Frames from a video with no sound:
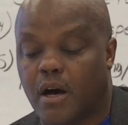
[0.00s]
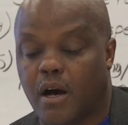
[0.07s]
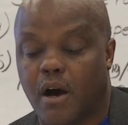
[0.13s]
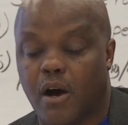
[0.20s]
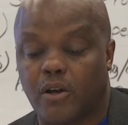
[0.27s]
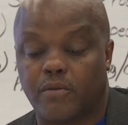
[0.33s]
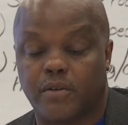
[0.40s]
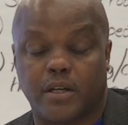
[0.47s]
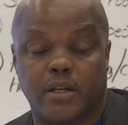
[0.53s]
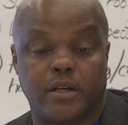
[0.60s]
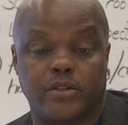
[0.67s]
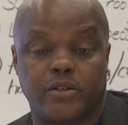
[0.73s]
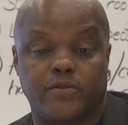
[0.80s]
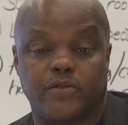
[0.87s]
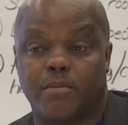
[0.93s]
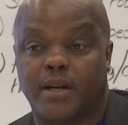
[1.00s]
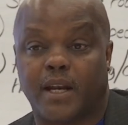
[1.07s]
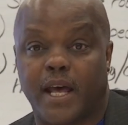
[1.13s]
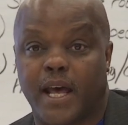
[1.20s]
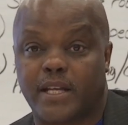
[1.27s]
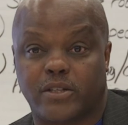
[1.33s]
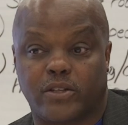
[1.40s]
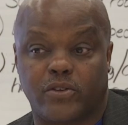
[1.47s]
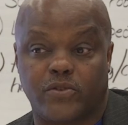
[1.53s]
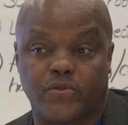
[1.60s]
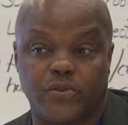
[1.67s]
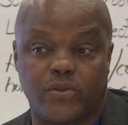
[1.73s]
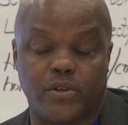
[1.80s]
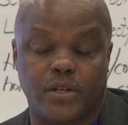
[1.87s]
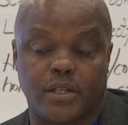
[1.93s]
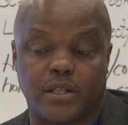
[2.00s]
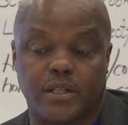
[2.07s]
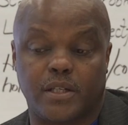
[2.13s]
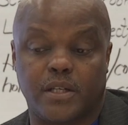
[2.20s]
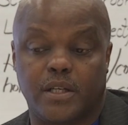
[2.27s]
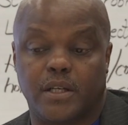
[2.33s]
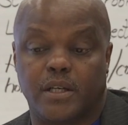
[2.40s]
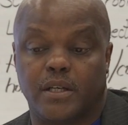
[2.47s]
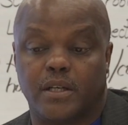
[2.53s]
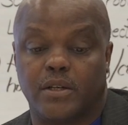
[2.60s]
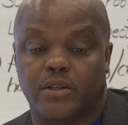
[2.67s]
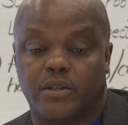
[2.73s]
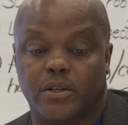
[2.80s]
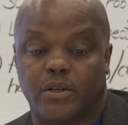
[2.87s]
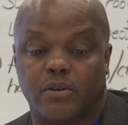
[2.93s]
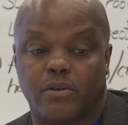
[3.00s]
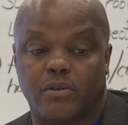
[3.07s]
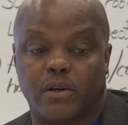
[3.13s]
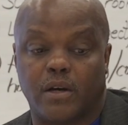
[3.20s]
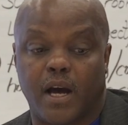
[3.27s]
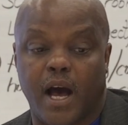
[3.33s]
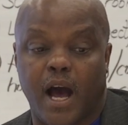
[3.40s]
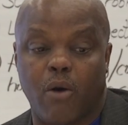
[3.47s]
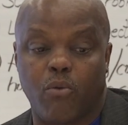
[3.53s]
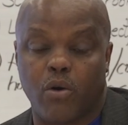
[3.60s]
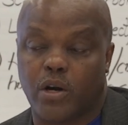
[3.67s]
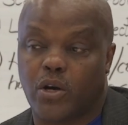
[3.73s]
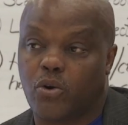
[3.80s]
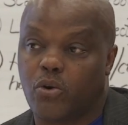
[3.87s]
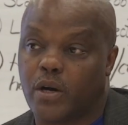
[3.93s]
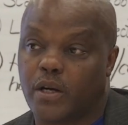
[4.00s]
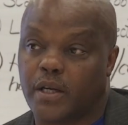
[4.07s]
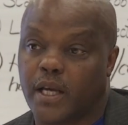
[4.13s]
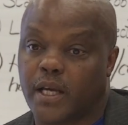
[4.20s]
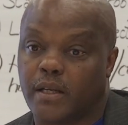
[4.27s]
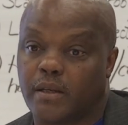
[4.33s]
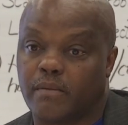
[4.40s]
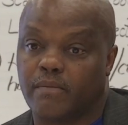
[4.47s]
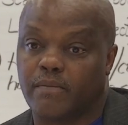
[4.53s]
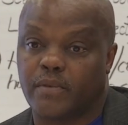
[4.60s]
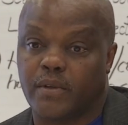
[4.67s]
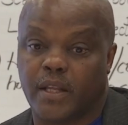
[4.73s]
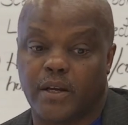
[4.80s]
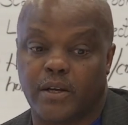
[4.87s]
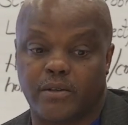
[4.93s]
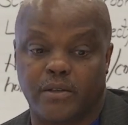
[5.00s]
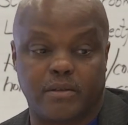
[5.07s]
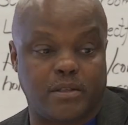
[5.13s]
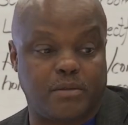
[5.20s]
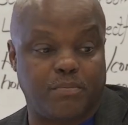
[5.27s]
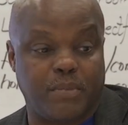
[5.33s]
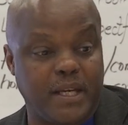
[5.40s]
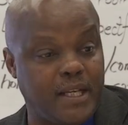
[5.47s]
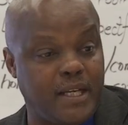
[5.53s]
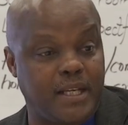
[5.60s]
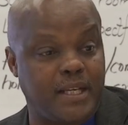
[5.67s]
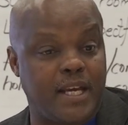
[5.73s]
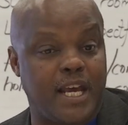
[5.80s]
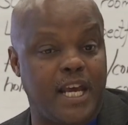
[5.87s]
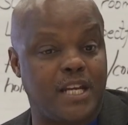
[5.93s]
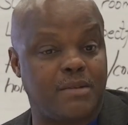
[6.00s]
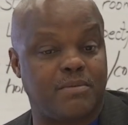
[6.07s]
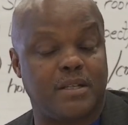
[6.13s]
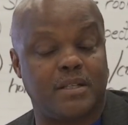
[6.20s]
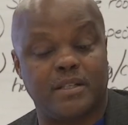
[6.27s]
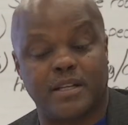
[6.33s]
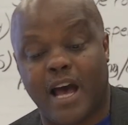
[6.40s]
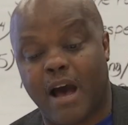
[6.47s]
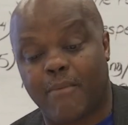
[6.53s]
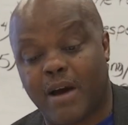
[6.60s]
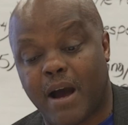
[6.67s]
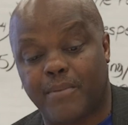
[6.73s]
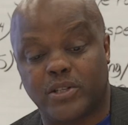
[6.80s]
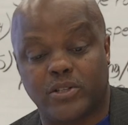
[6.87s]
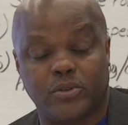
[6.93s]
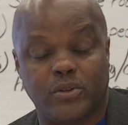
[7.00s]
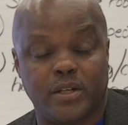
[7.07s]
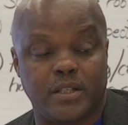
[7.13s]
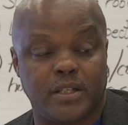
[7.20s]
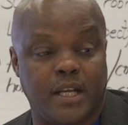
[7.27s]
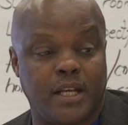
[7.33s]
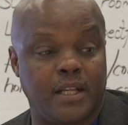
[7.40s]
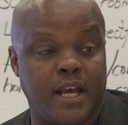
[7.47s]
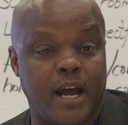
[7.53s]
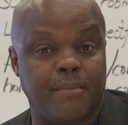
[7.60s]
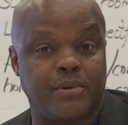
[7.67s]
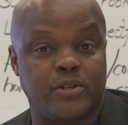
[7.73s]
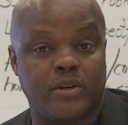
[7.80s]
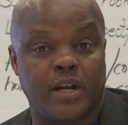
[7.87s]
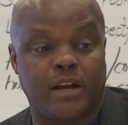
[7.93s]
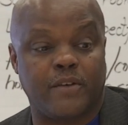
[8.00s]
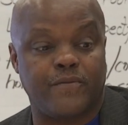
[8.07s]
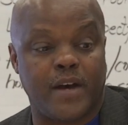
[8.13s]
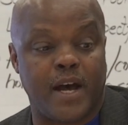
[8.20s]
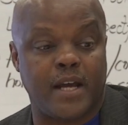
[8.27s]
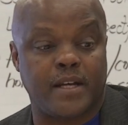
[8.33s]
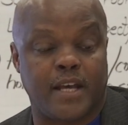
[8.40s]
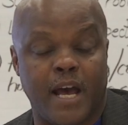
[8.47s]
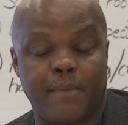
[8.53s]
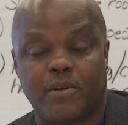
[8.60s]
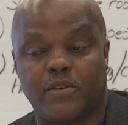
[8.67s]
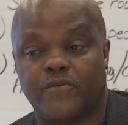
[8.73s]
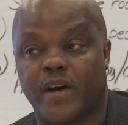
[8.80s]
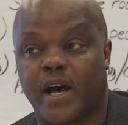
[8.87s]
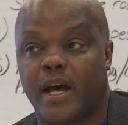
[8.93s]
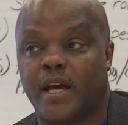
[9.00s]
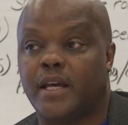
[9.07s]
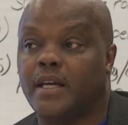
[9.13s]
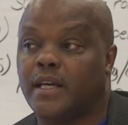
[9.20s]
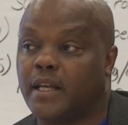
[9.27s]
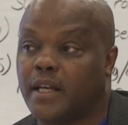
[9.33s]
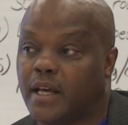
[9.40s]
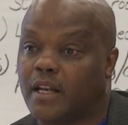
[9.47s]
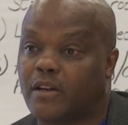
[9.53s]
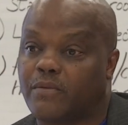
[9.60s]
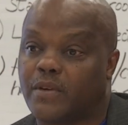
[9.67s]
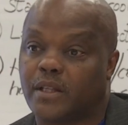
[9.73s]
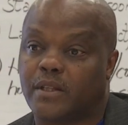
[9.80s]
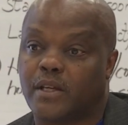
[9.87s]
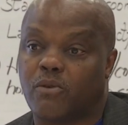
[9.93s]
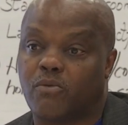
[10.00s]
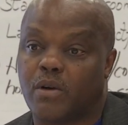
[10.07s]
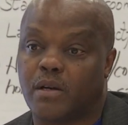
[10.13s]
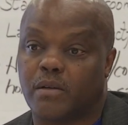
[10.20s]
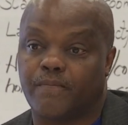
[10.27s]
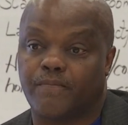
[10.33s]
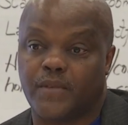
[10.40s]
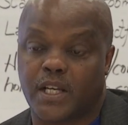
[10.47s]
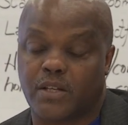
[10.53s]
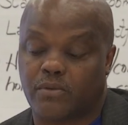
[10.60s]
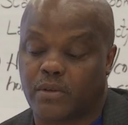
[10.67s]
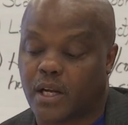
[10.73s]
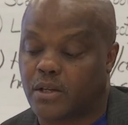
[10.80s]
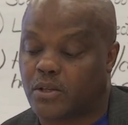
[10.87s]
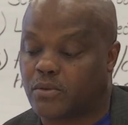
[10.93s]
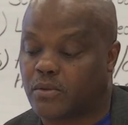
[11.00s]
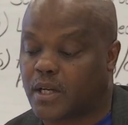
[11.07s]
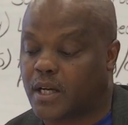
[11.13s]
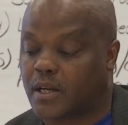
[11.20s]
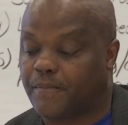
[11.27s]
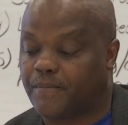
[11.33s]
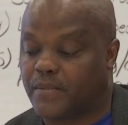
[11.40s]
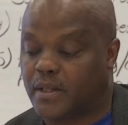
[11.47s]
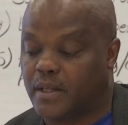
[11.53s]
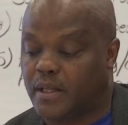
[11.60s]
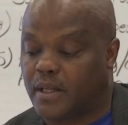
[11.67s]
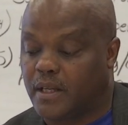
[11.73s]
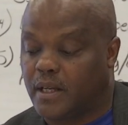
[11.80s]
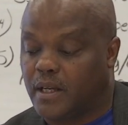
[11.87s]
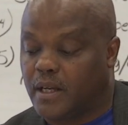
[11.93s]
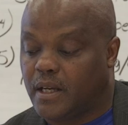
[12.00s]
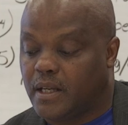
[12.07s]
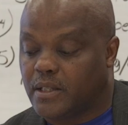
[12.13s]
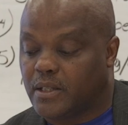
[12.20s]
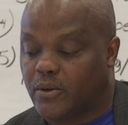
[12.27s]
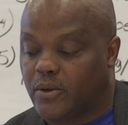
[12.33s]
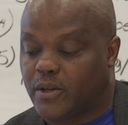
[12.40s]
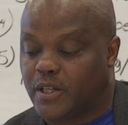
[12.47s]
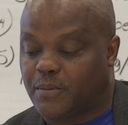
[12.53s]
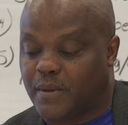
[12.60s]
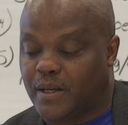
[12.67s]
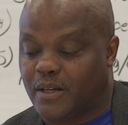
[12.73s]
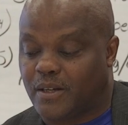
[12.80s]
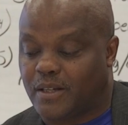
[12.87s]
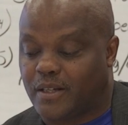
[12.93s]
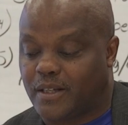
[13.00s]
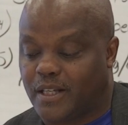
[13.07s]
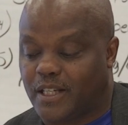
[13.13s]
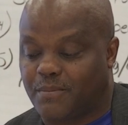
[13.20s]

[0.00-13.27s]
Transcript: all over the country from Alaska to Florida. So I work coordinating their speaking engagement, job opportunities, any opportunity I can find to amplify and elevate their work. That's what I do now. So it's been a